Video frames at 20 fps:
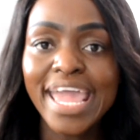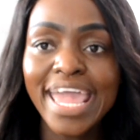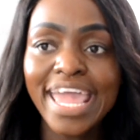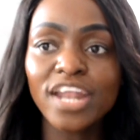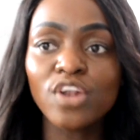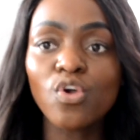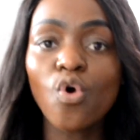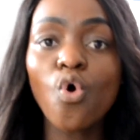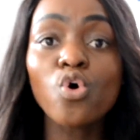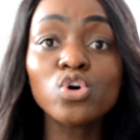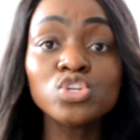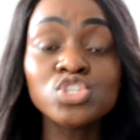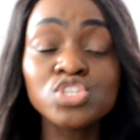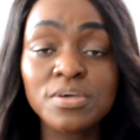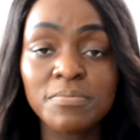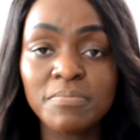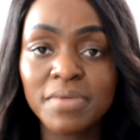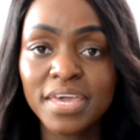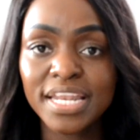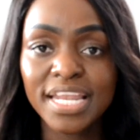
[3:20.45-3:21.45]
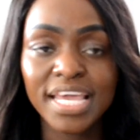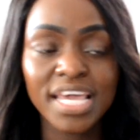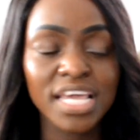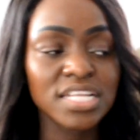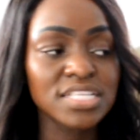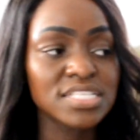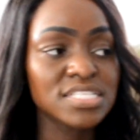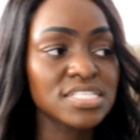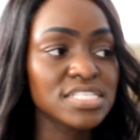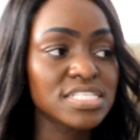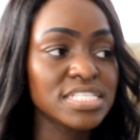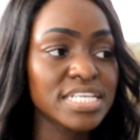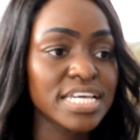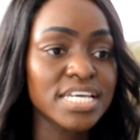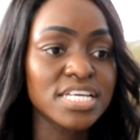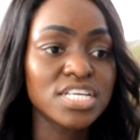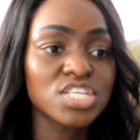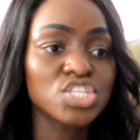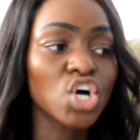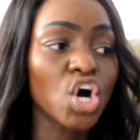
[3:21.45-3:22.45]
an ottoman
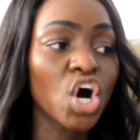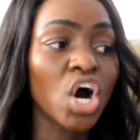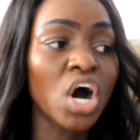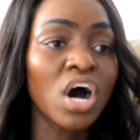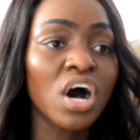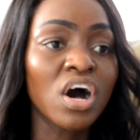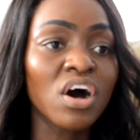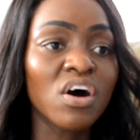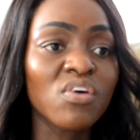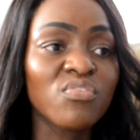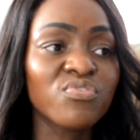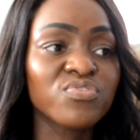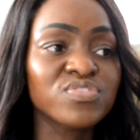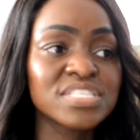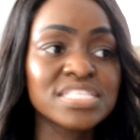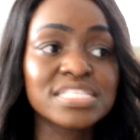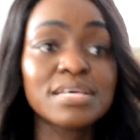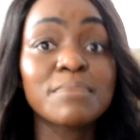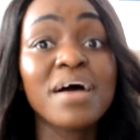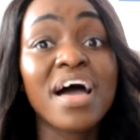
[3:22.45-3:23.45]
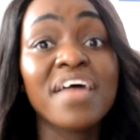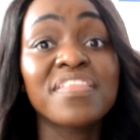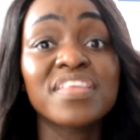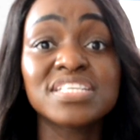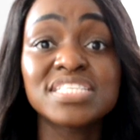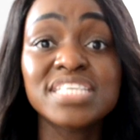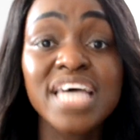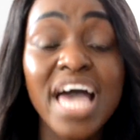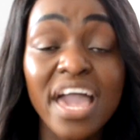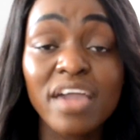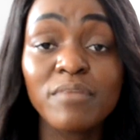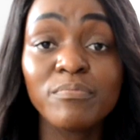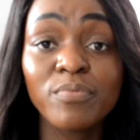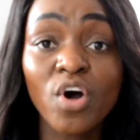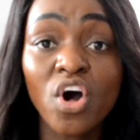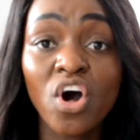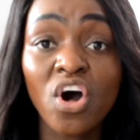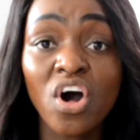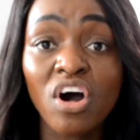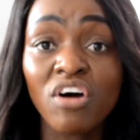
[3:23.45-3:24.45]
instead of some other type
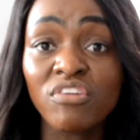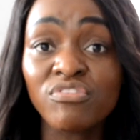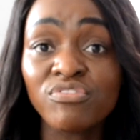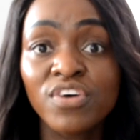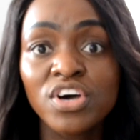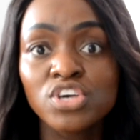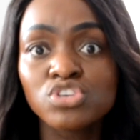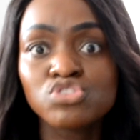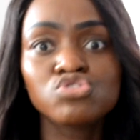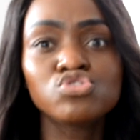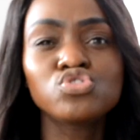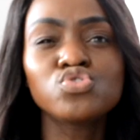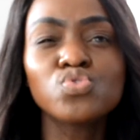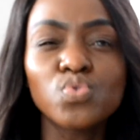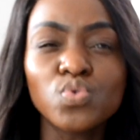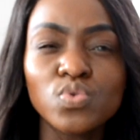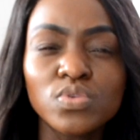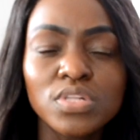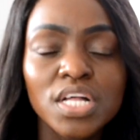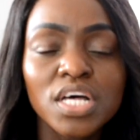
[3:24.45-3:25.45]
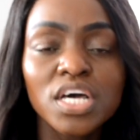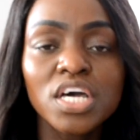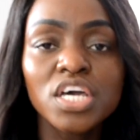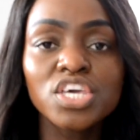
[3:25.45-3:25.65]
of stool.